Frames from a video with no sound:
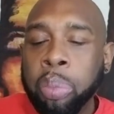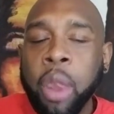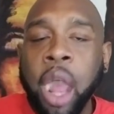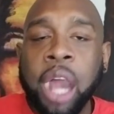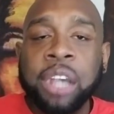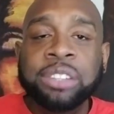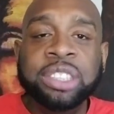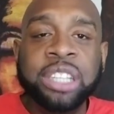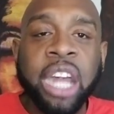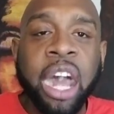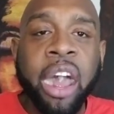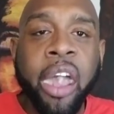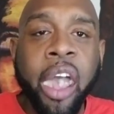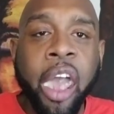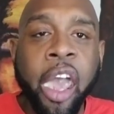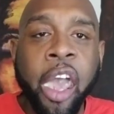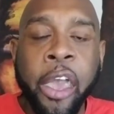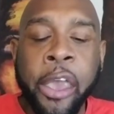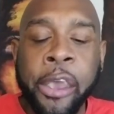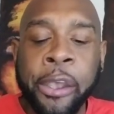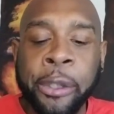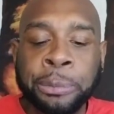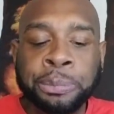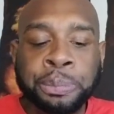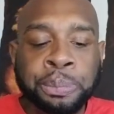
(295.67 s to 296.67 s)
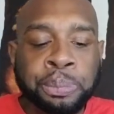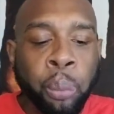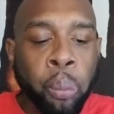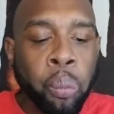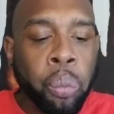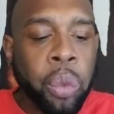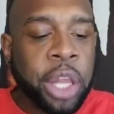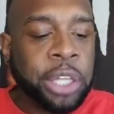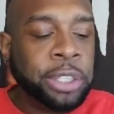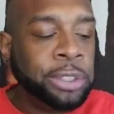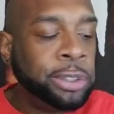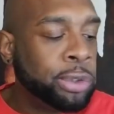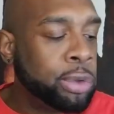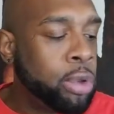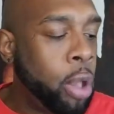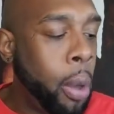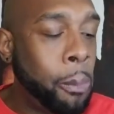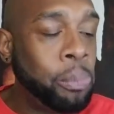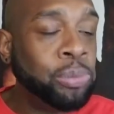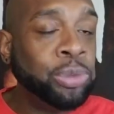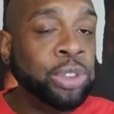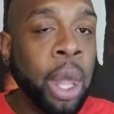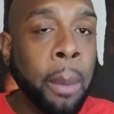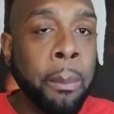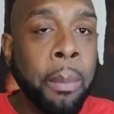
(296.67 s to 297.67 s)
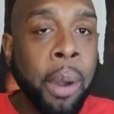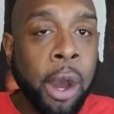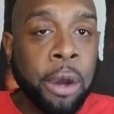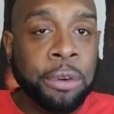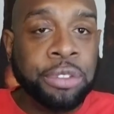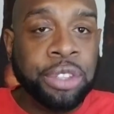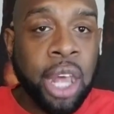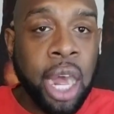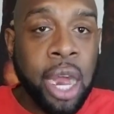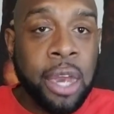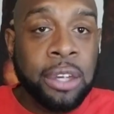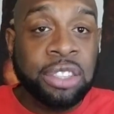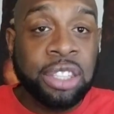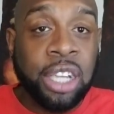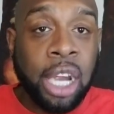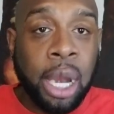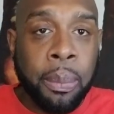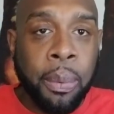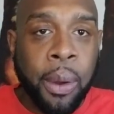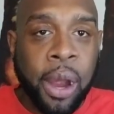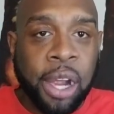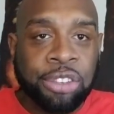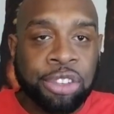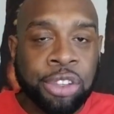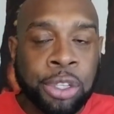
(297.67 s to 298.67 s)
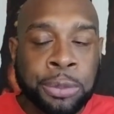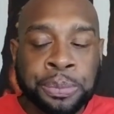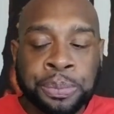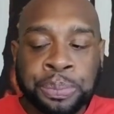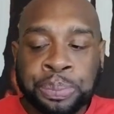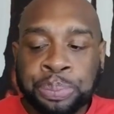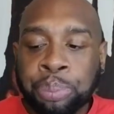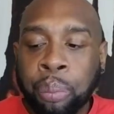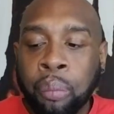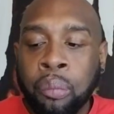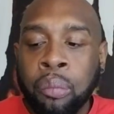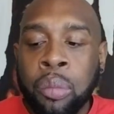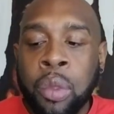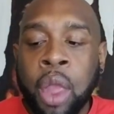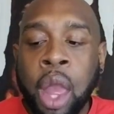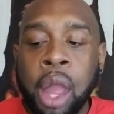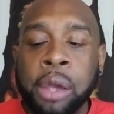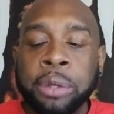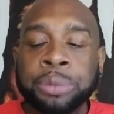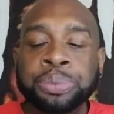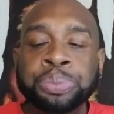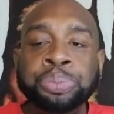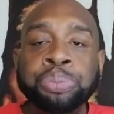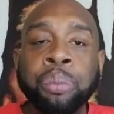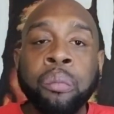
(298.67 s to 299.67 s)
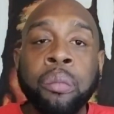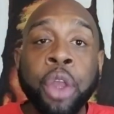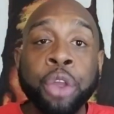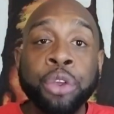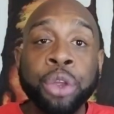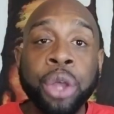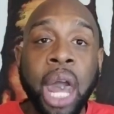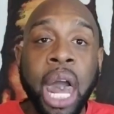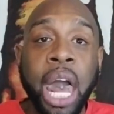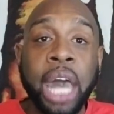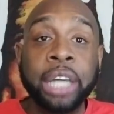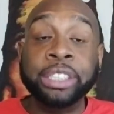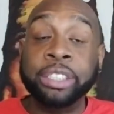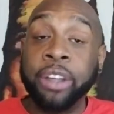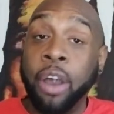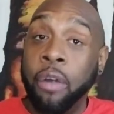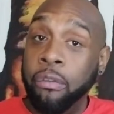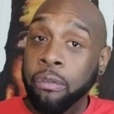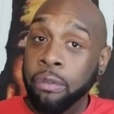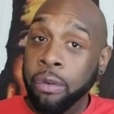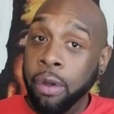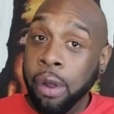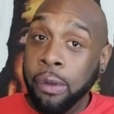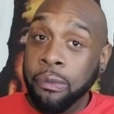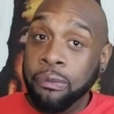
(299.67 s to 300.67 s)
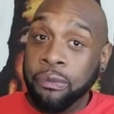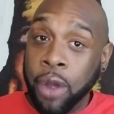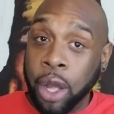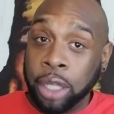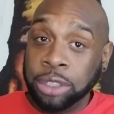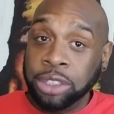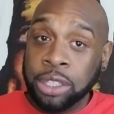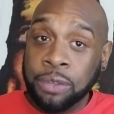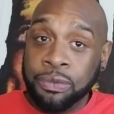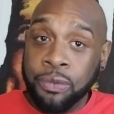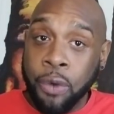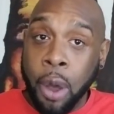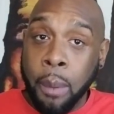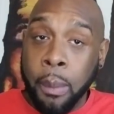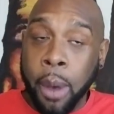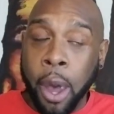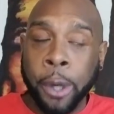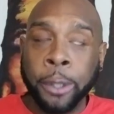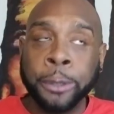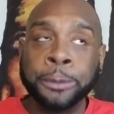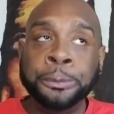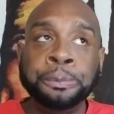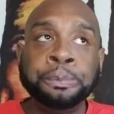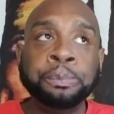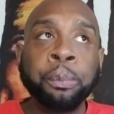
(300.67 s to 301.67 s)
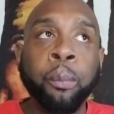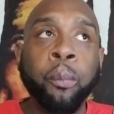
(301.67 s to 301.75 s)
that had the birthday celebration, we guys, first and foremost,